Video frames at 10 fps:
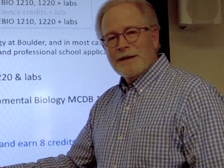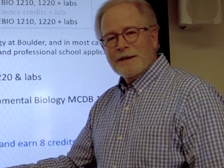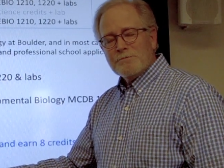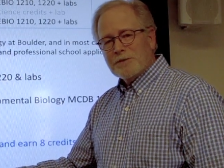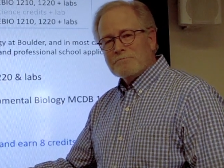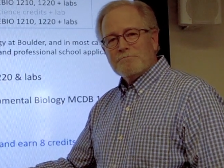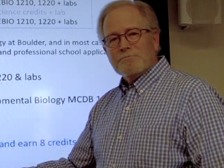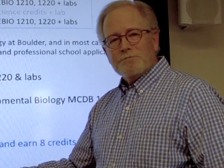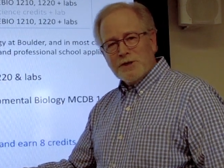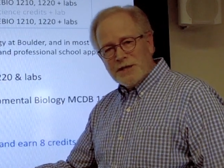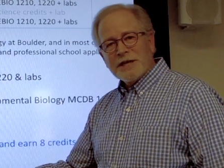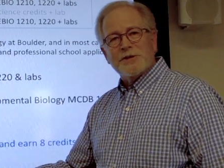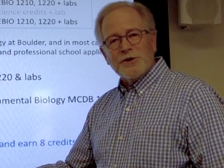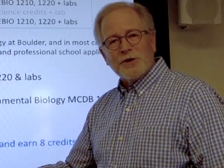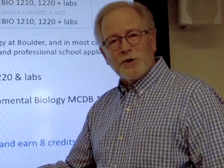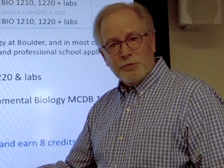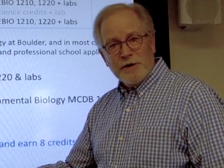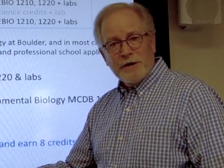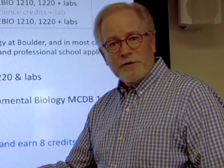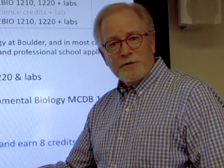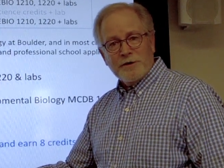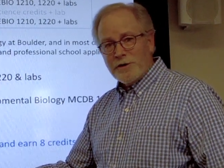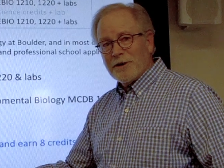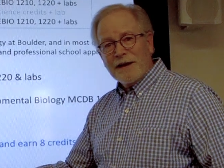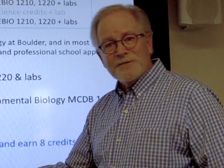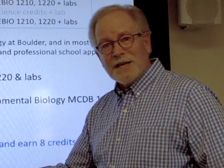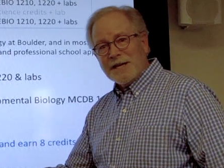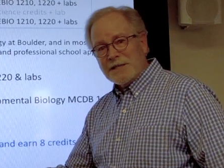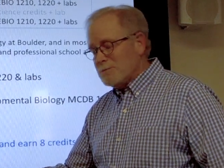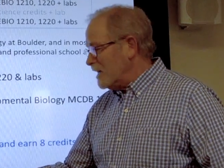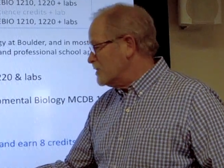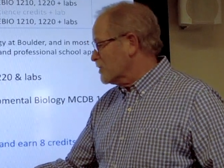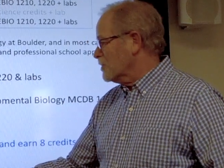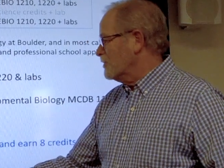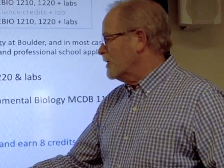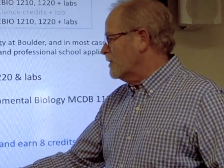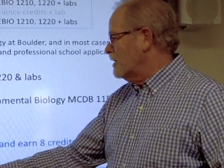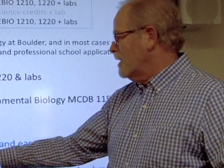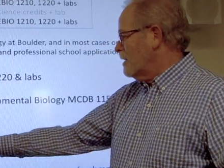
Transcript: and protect your career, your life science major career,